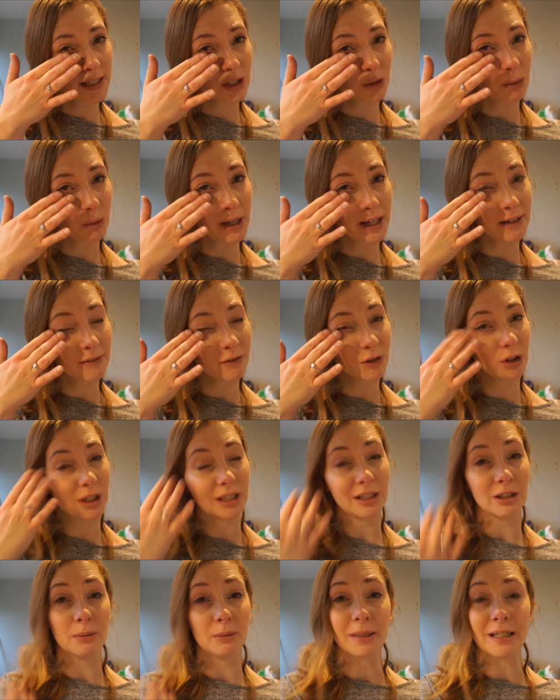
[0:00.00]
to wait for a
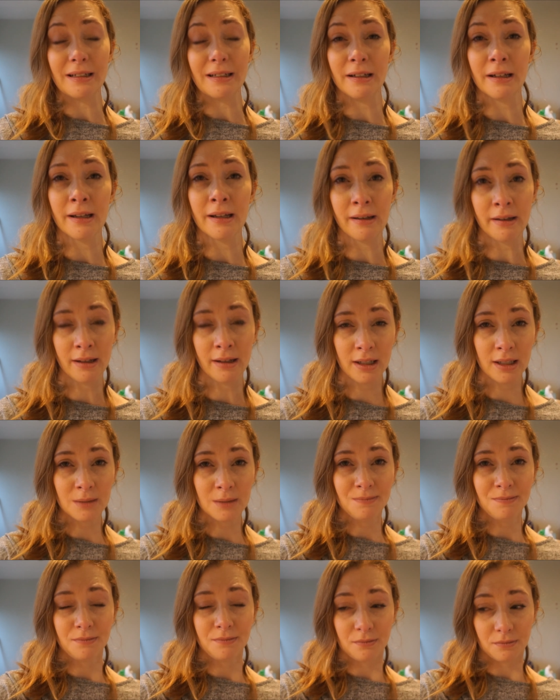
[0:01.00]
little bit
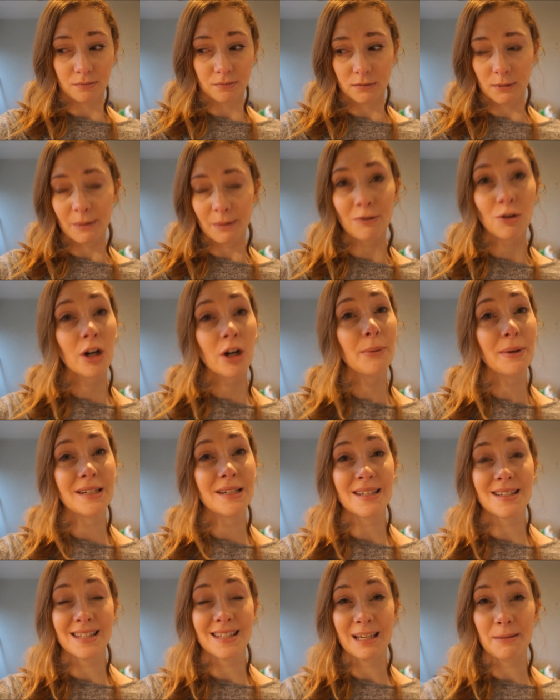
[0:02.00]
before I went
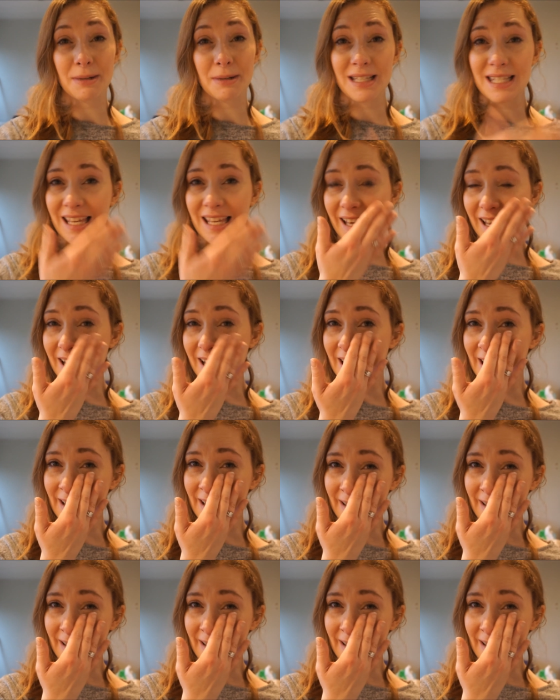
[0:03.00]
to CBT.